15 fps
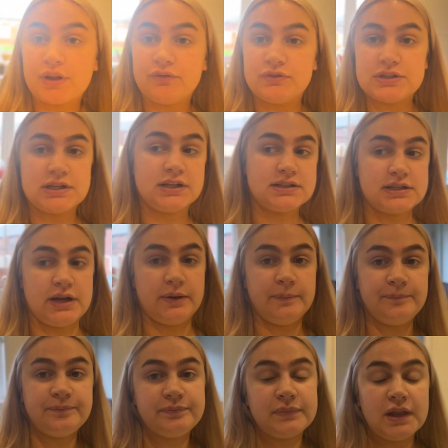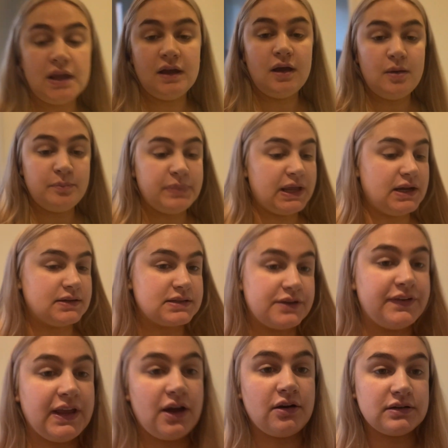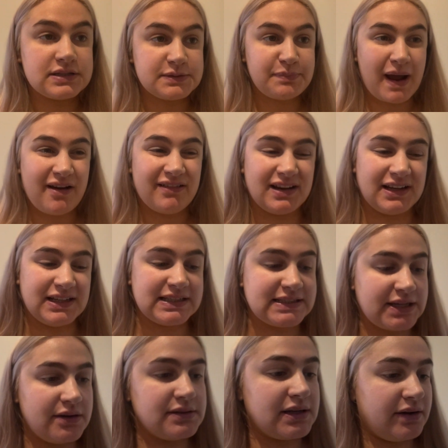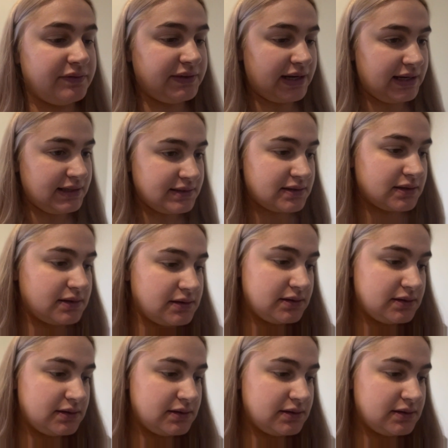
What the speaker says: risotto, because I think our asparagus goes out of date